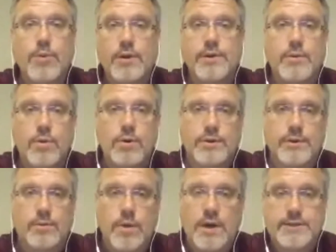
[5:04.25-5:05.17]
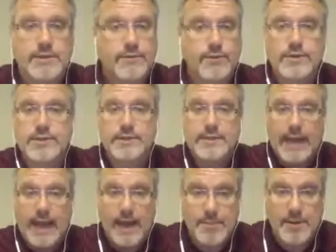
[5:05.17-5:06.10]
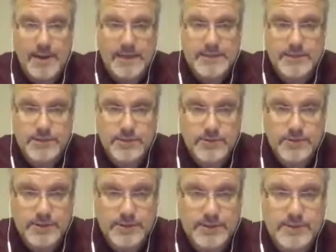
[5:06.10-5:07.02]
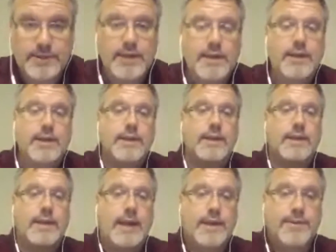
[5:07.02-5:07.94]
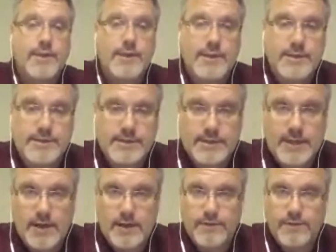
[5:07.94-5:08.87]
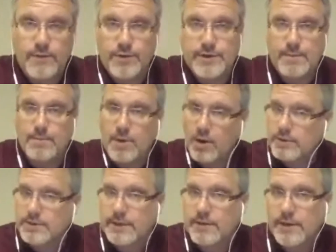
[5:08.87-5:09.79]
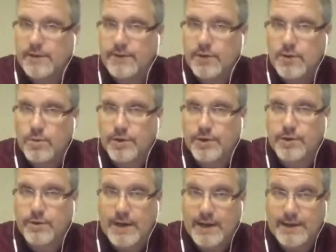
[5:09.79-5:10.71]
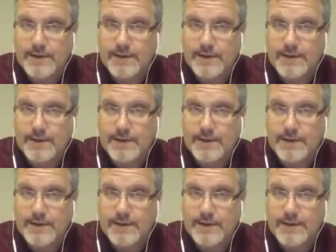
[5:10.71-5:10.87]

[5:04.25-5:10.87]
in the world and watch these. For instance, I'm in Massachusetts. Kathie is in California. Marx, I don't even know where you're at.